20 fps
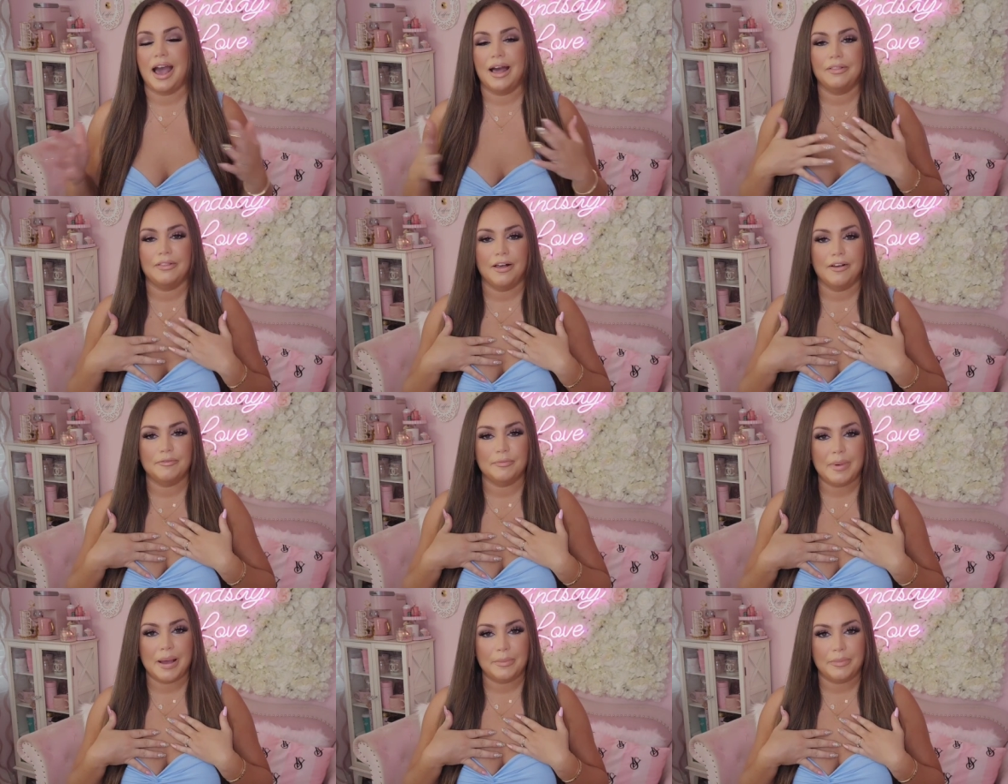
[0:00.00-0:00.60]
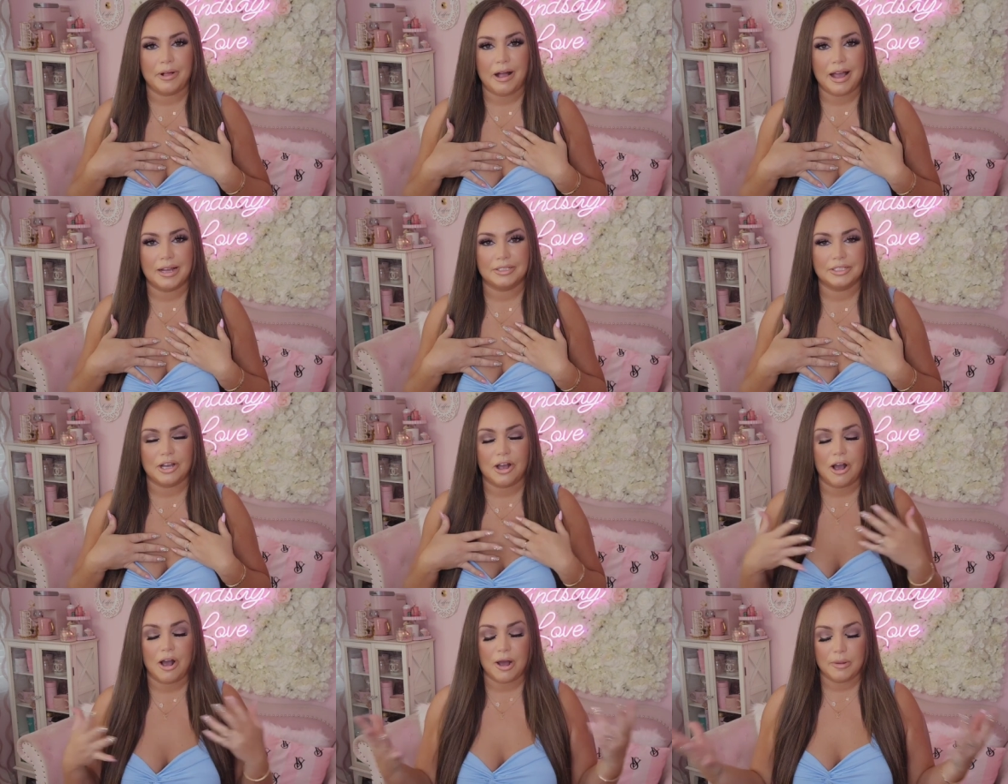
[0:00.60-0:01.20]
I love my black
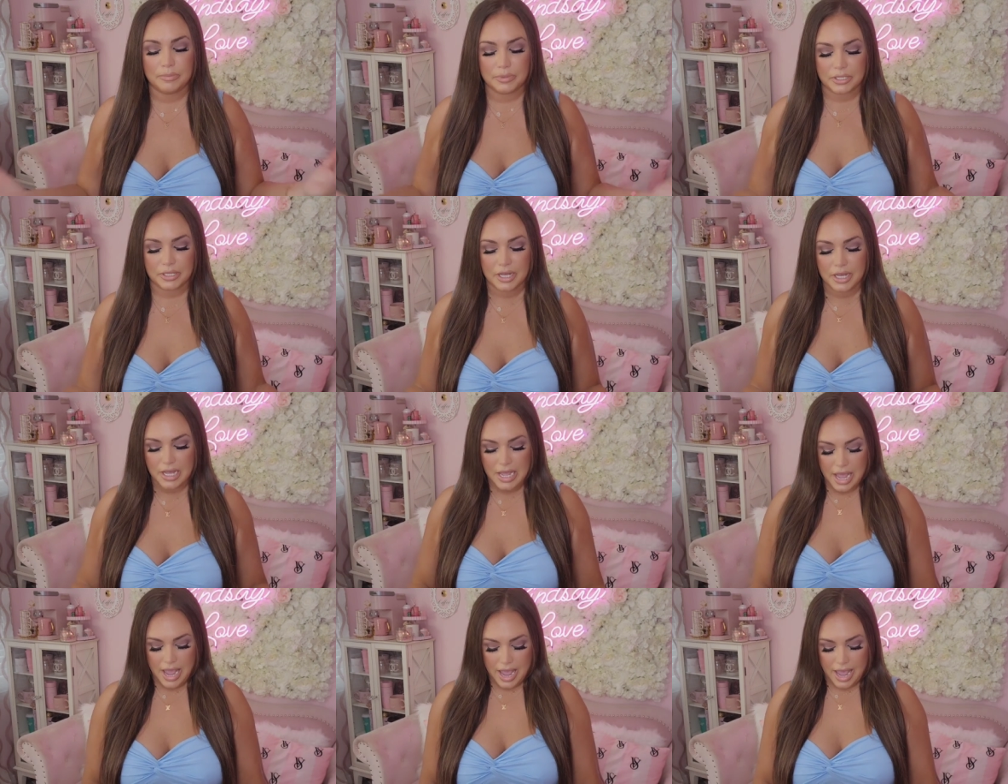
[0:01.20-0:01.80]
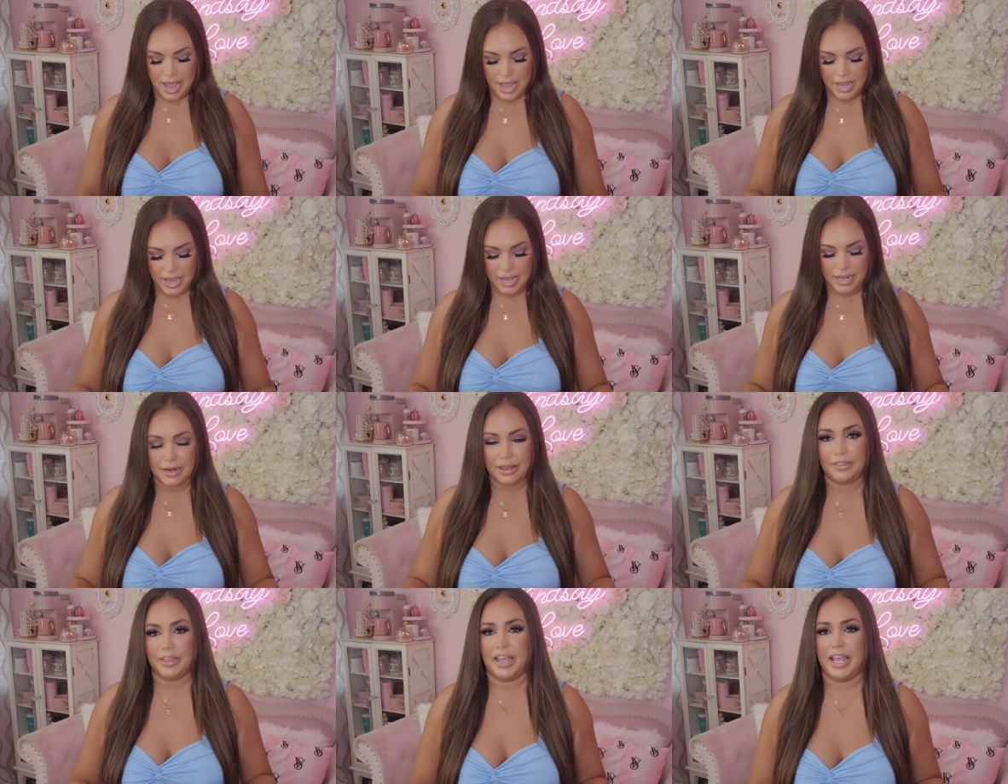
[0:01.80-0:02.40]
tops,
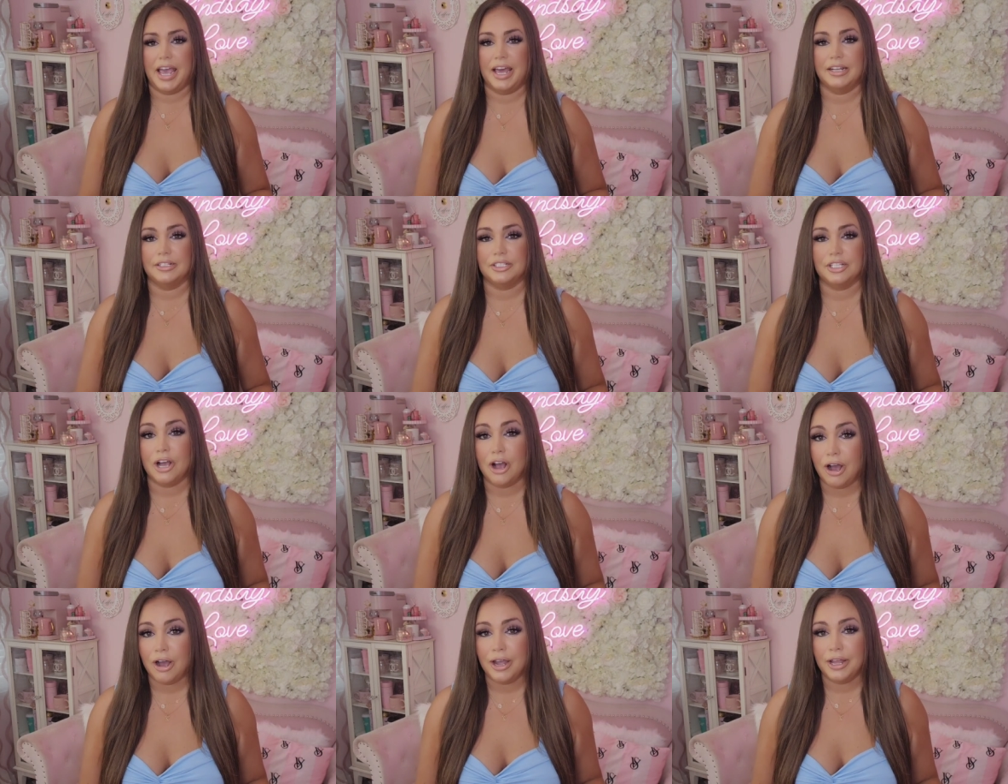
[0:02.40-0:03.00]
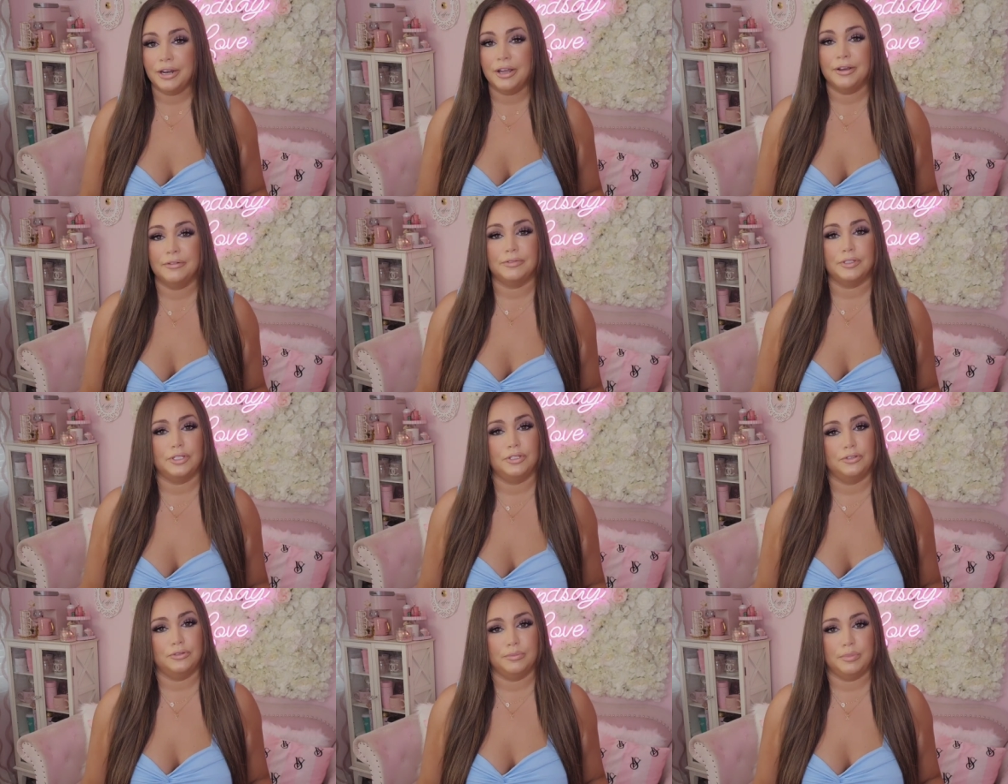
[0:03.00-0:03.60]
and they had a ton of
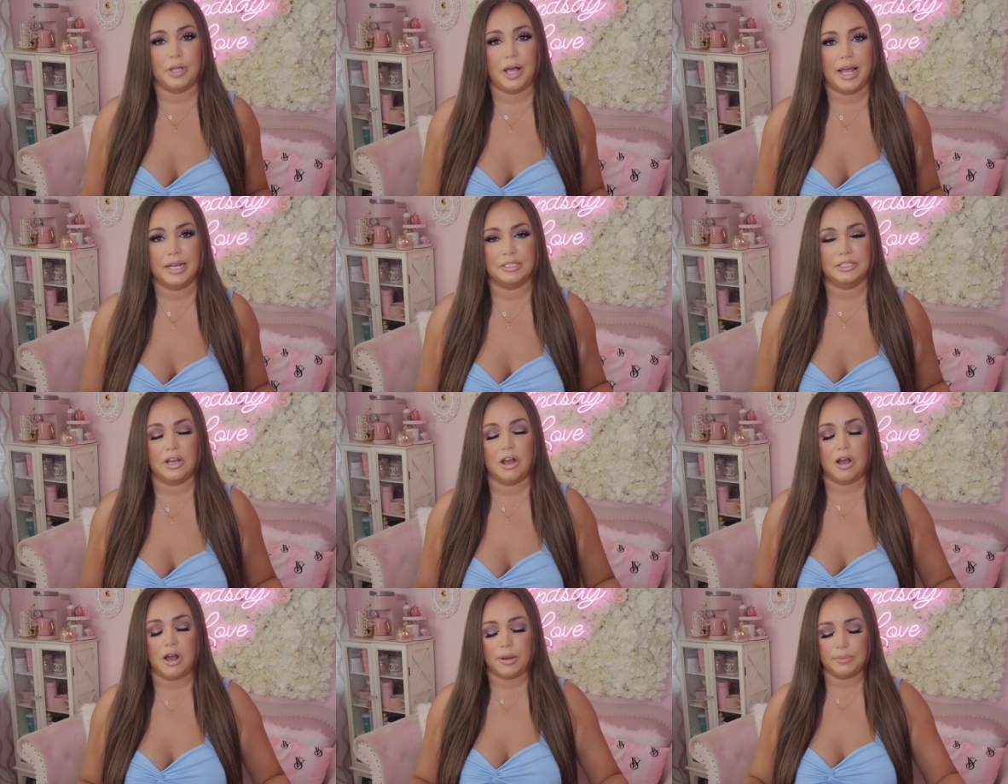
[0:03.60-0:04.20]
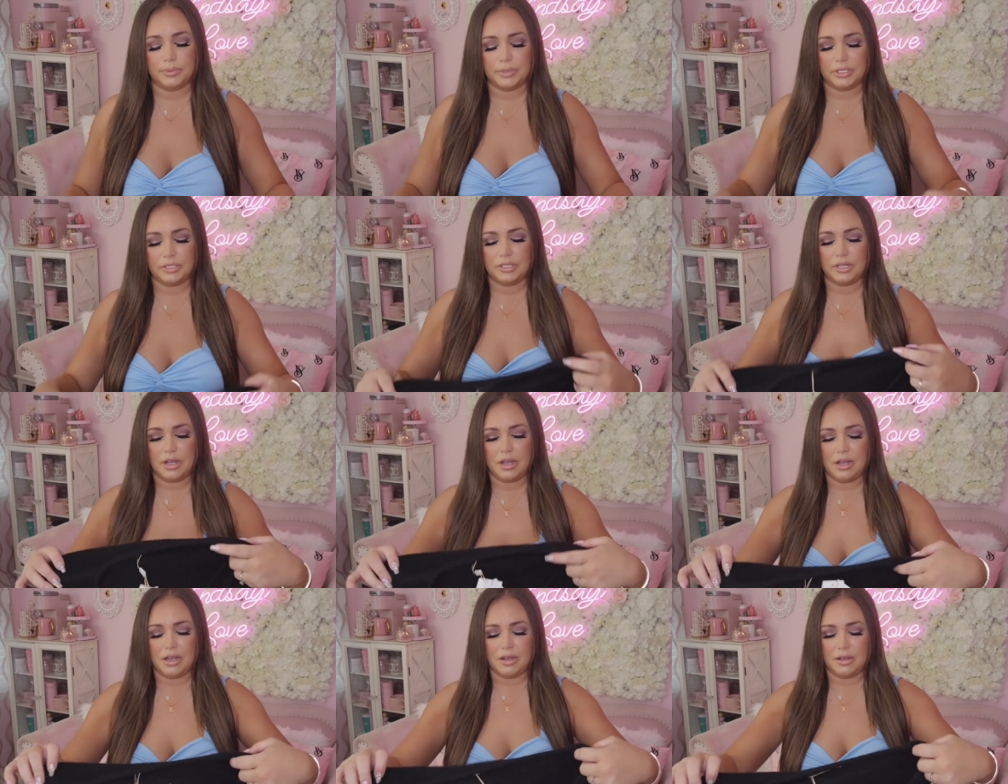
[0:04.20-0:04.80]
cute black tops
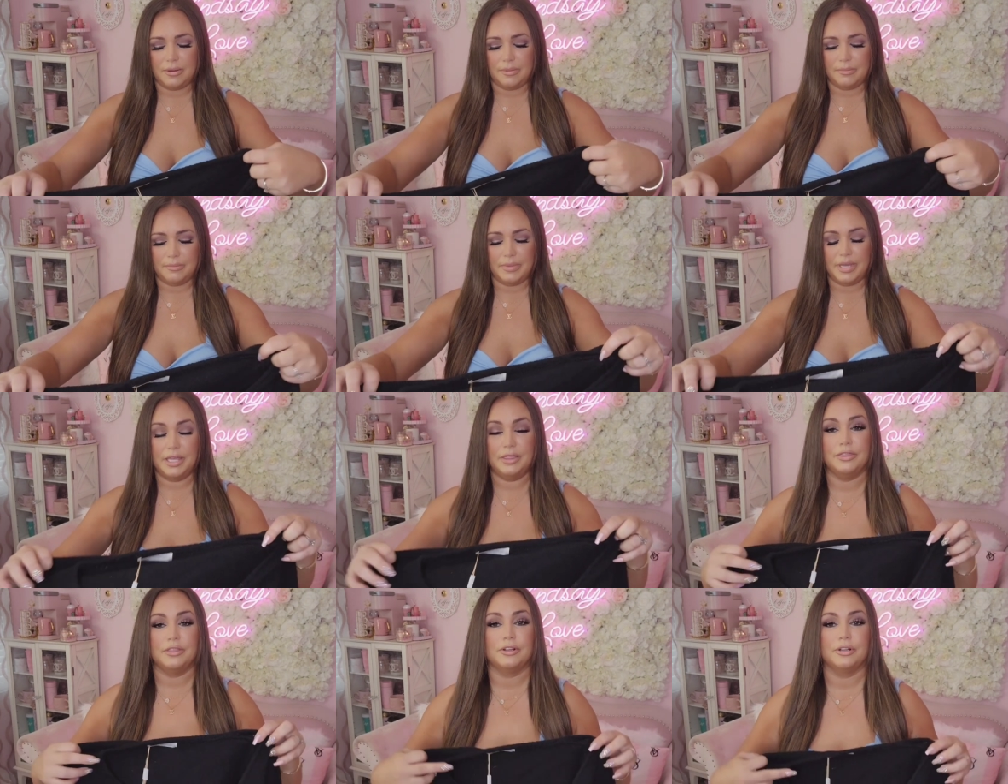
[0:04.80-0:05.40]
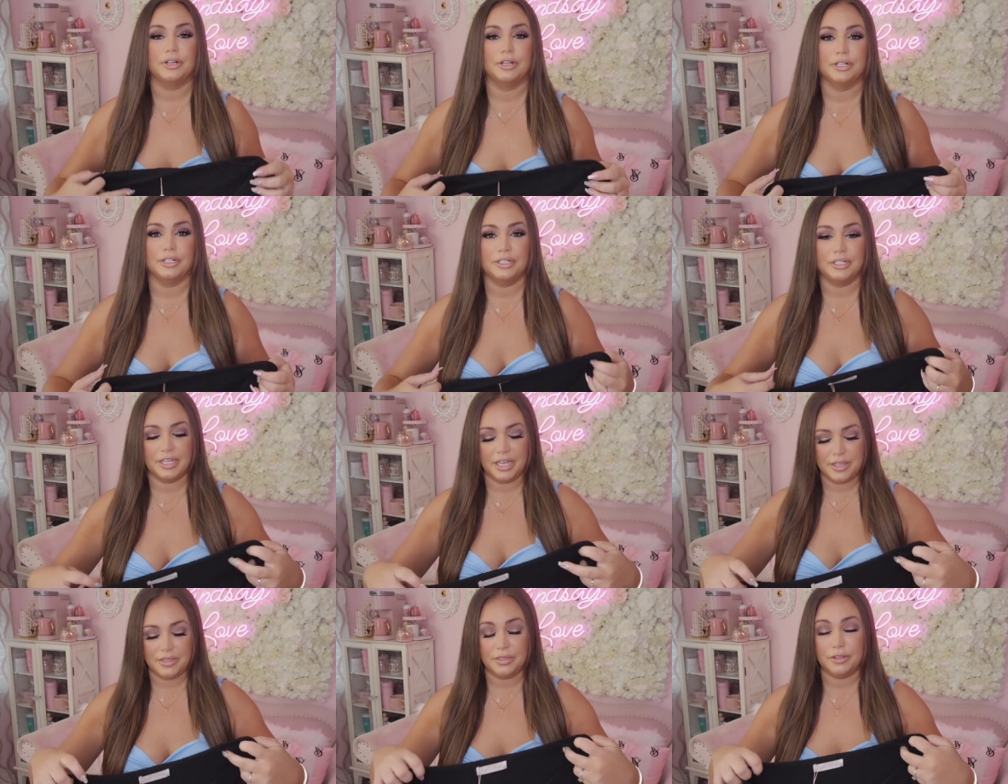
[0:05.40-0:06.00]
in their
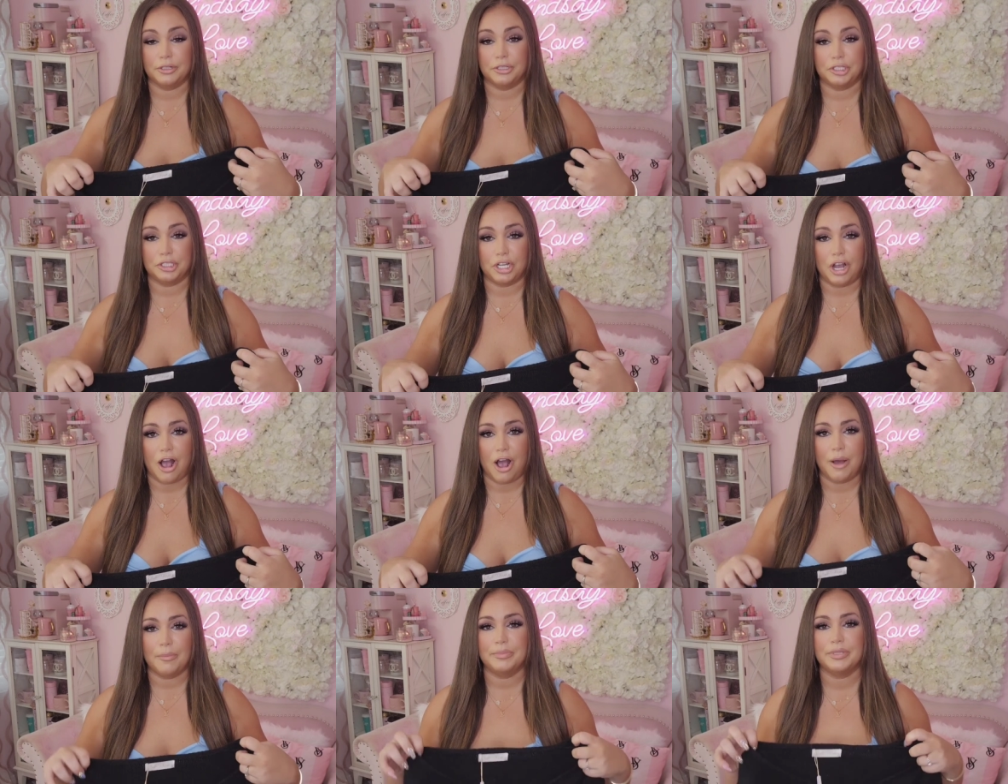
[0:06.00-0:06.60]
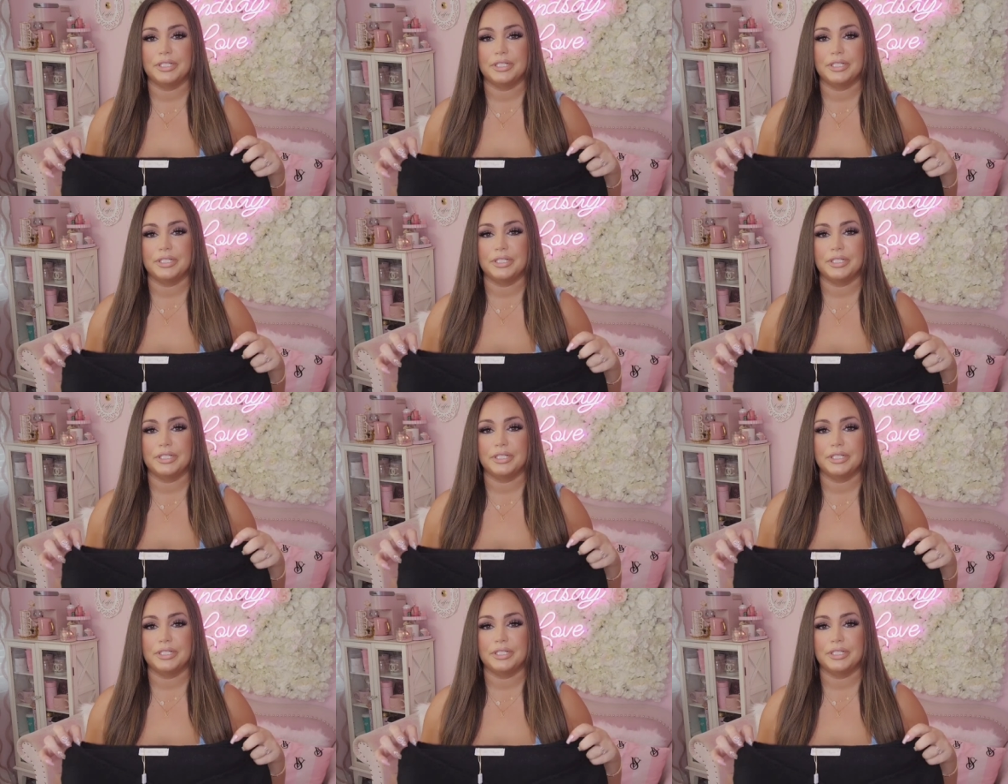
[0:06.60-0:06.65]
shop.